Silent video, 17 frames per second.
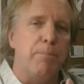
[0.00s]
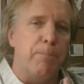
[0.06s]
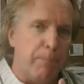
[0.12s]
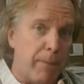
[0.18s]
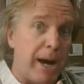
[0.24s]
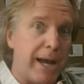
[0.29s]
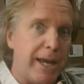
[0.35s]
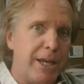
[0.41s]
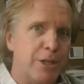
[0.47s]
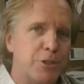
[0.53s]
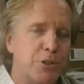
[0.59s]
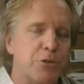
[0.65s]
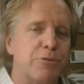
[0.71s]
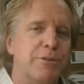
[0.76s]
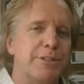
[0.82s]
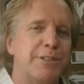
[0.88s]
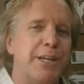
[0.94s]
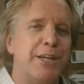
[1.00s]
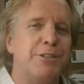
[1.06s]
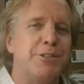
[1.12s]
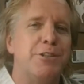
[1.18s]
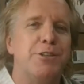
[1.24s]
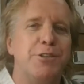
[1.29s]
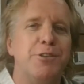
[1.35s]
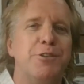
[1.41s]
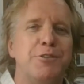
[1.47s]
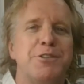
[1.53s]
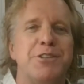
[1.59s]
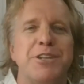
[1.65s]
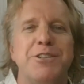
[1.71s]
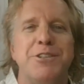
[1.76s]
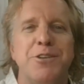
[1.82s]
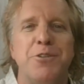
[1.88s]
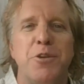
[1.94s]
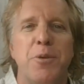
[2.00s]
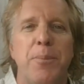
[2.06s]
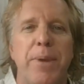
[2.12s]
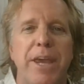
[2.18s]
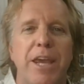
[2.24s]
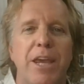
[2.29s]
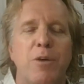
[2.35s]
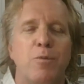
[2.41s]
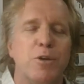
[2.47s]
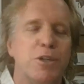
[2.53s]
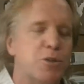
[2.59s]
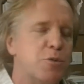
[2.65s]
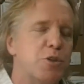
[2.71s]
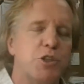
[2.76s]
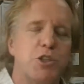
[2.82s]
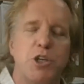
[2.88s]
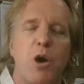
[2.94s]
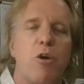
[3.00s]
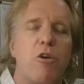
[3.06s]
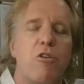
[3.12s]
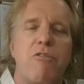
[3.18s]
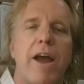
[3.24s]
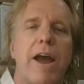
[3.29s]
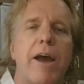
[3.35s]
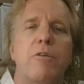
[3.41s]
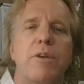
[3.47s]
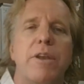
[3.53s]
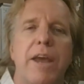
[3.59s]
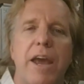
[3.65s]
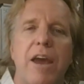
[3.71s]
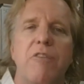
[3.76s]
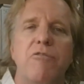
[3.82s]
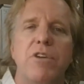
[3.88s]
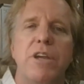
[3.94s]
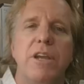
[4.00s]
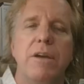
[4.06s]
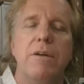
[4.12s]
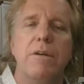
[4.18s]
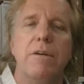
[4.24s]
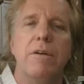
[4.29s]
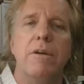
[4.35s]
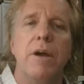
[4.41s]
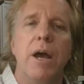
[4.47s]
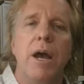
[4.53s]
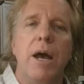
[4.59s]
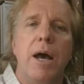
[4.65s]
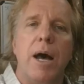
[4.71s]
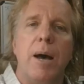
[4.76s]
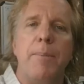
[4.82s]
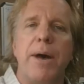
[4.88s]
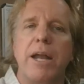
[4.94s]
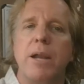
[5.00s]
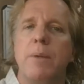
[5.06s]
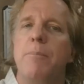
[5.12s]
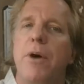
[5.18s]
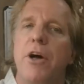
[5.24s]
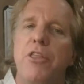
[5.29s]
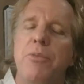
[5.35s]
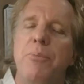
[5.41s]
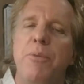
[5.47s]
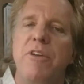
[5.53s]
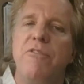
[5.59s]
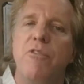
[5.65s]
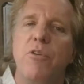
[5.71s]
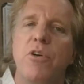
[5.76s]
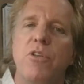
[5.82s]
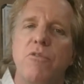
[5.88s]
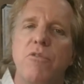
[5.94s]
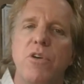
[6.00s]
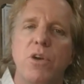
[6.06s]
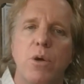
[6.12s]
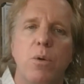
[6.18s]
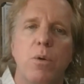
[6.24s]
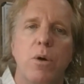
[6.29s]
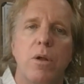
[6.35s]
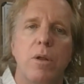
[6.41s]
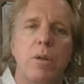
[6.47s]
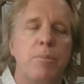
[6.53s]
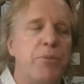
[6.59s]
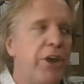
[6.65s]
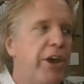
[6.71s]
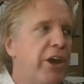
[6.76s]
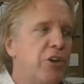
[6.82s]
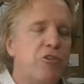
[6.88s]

my insurance agent used to do to me, which was show around every year about a month before the renewal,